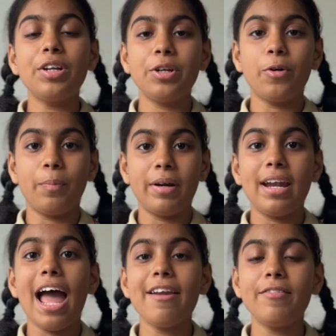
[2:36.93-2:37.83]

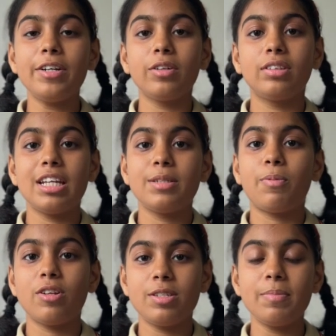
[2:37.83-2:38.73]
reopened and we took the
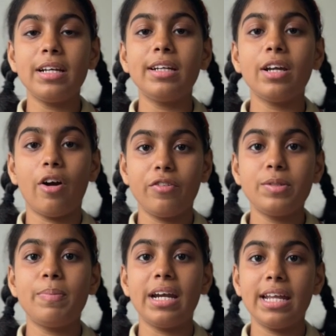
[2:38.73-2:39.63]
responsibility
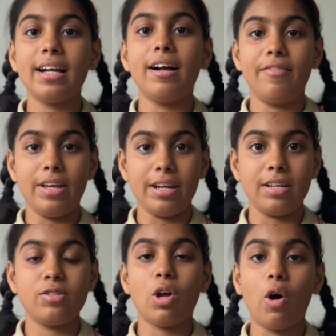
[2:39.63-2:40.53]
of spreading
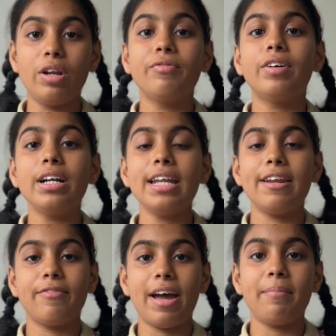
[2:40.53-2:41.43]
awareness on
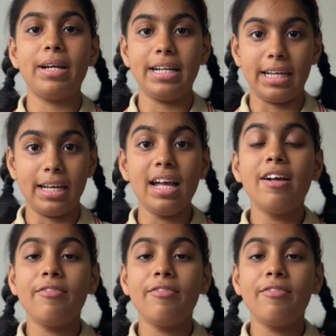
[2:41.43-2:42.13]
World Environment Day,